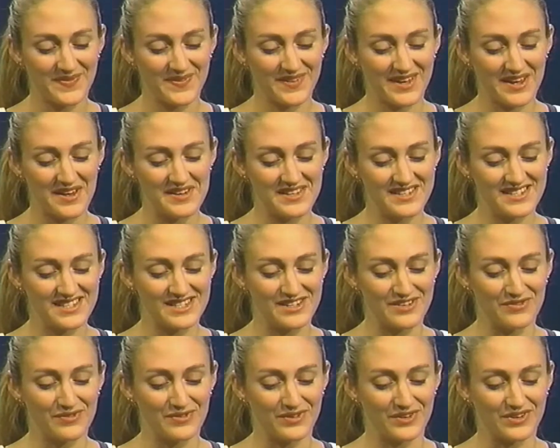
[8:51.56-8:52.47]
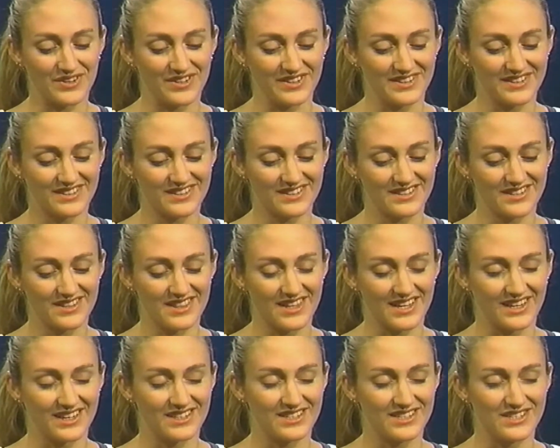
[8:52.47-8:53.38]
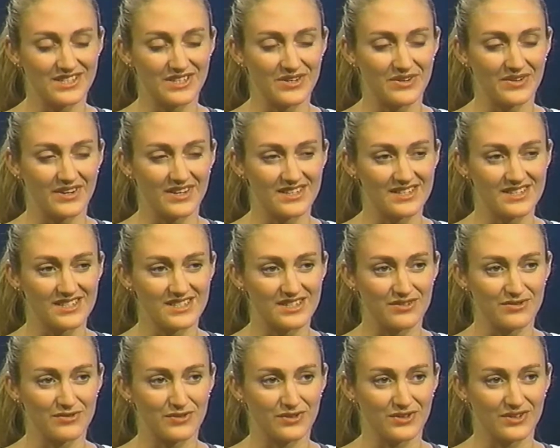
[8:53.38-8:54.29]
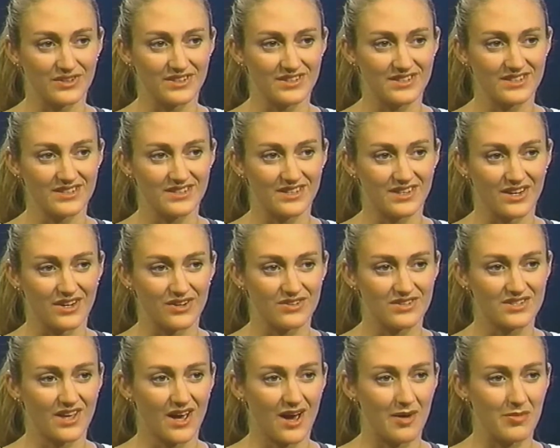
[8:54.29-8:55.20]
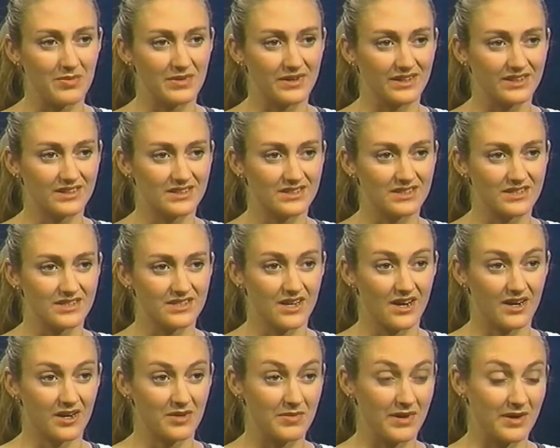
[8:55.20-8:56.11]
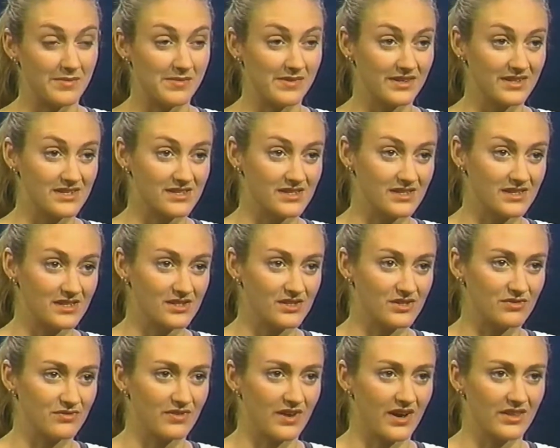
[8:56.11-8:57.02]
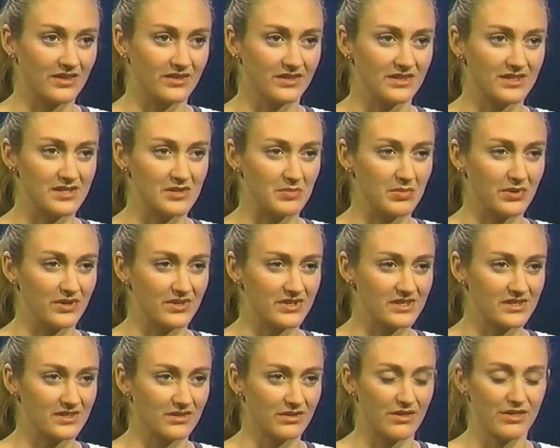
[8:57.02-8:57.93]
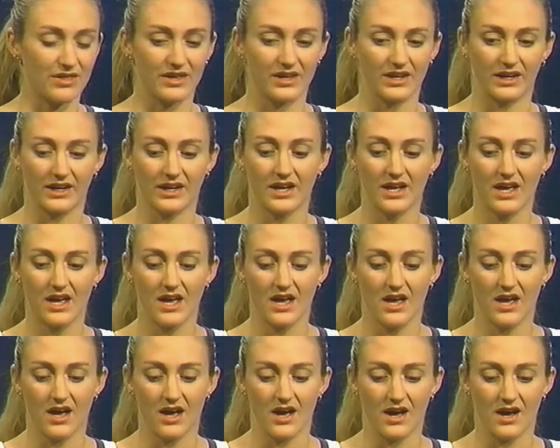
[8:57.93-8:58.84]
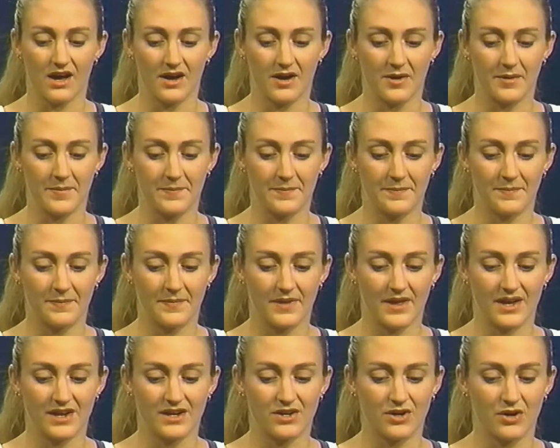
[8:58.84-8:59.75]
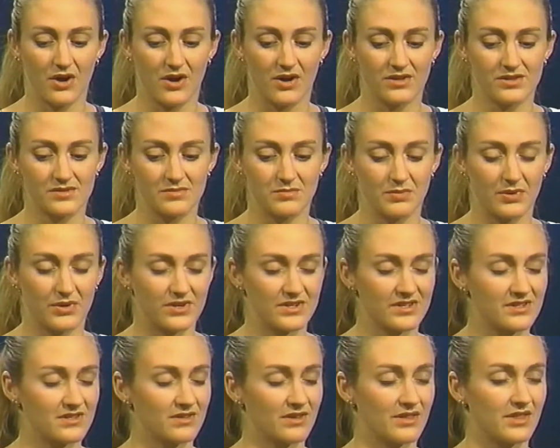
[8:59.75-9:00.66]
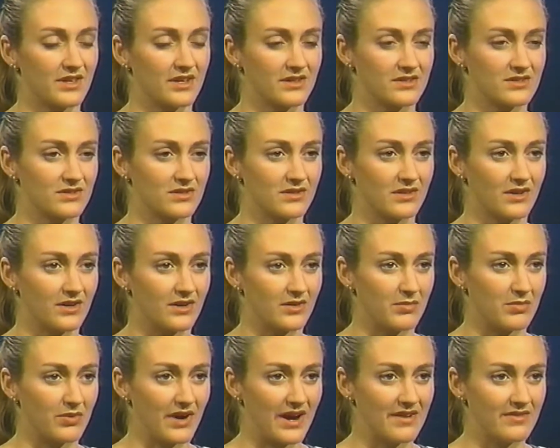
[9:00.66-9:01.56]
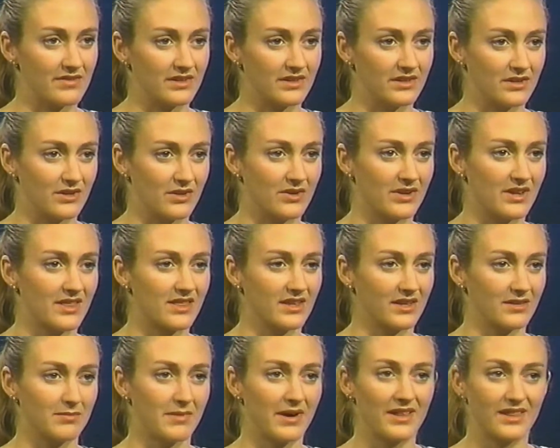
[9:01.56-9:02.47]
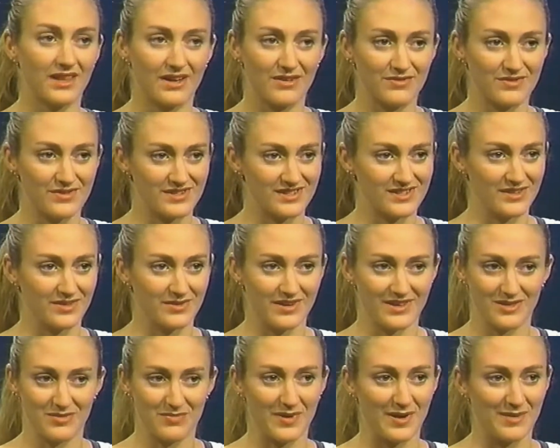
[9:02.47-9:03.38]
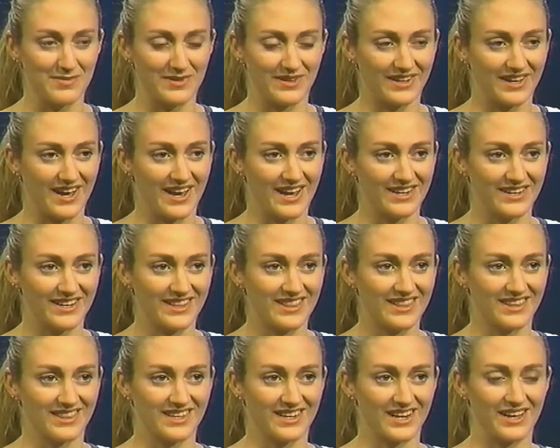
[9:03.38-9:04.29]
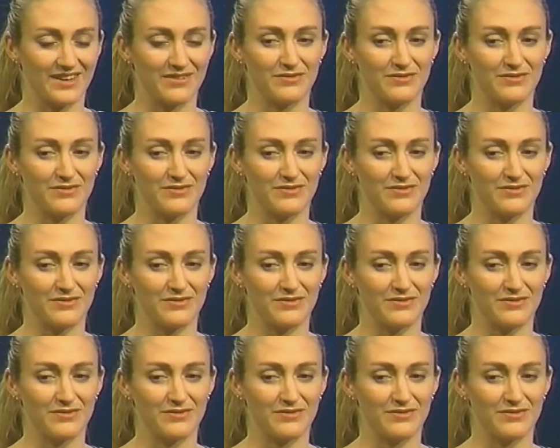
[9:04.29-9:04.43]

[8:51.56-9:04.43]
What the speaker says: It's a difficult thing to do, and it's a difficult, topic to talk about, because it is your father and it's a personal thing. And all personal things are private. Anything, my life is in the public eye. Anything that I